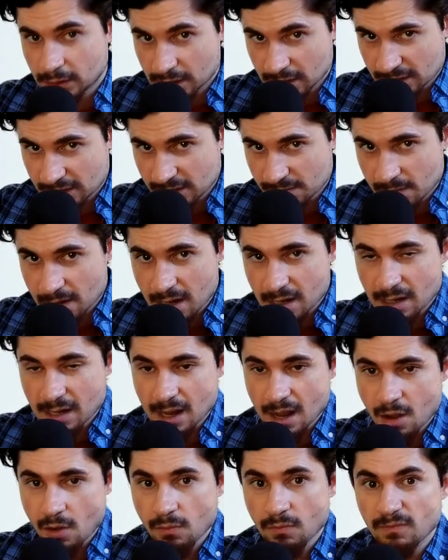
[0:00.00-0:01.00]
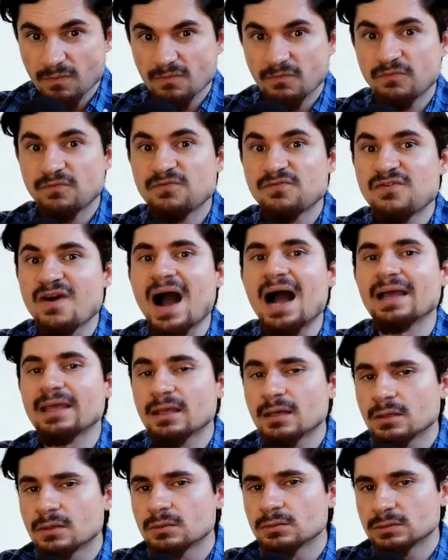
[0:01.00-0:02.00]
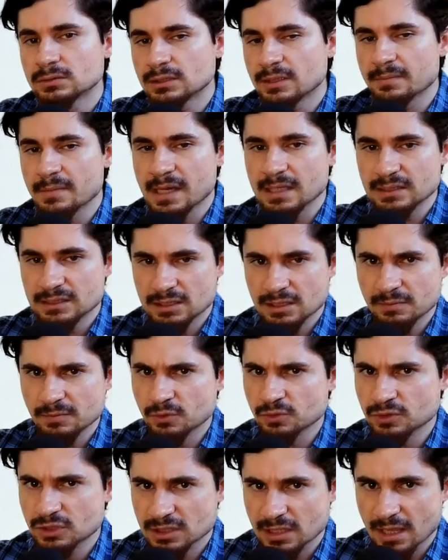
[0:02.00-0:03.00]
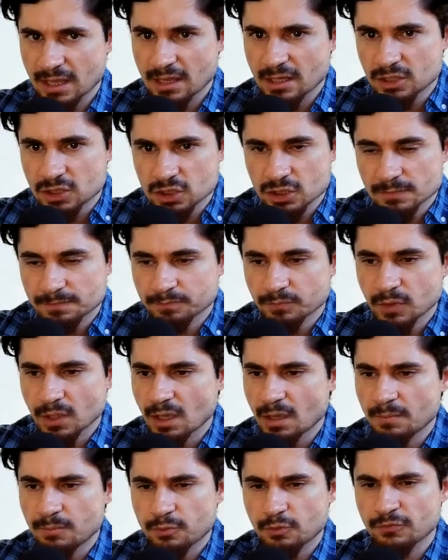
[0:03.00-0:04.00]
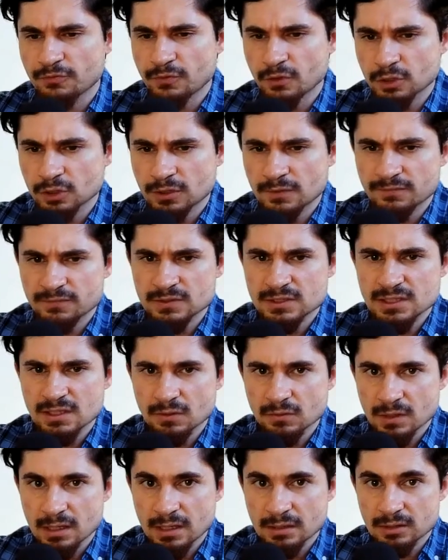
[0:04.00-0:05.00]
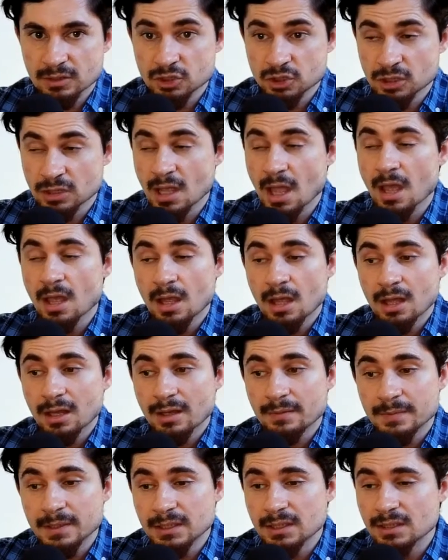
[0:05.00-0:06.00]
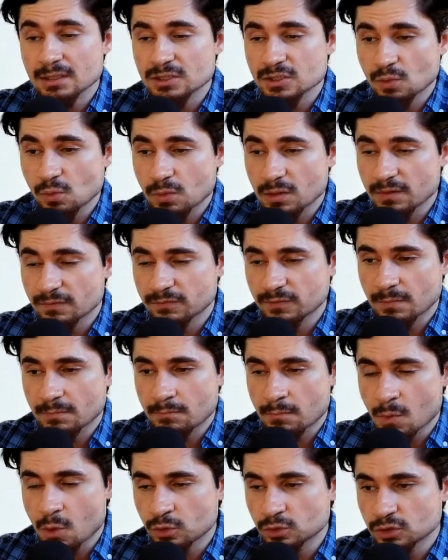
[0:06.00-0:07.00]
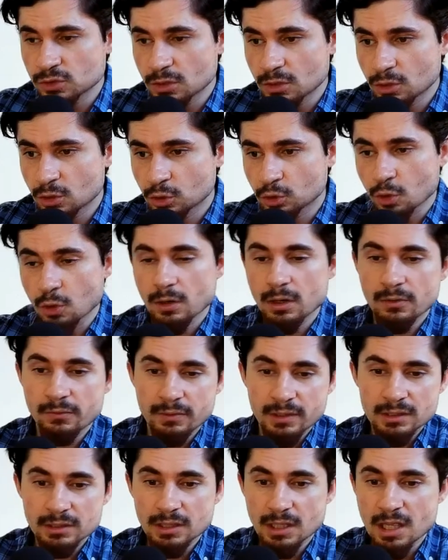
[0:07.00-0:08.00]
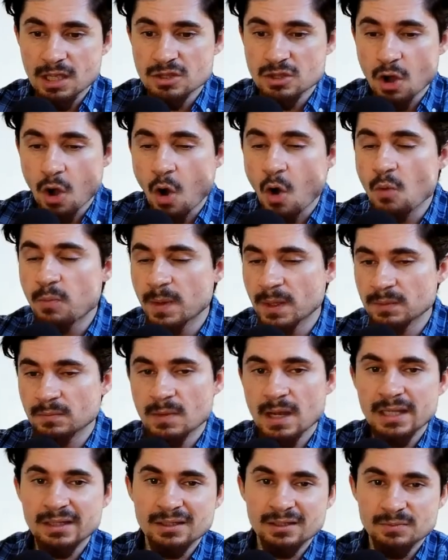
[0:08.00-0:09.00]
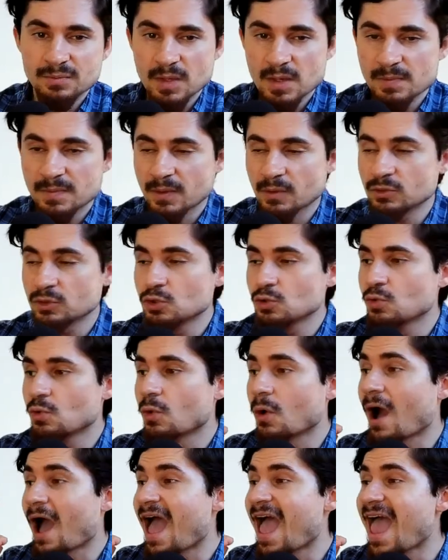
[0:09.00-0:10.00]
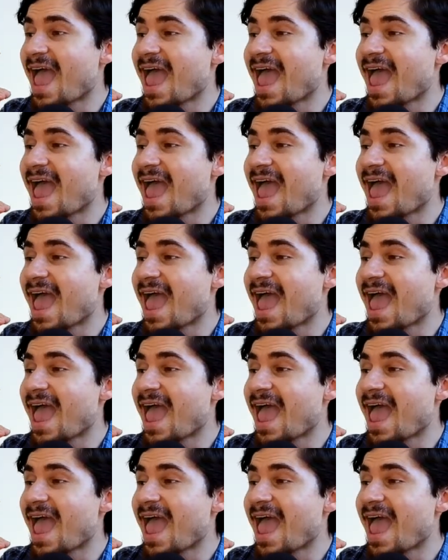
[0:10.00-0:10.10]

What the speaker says: doesn't matter how vile they might seem on stage and provocative and say outlandish shit. Comedians are one of the most tolerant and open minded people you will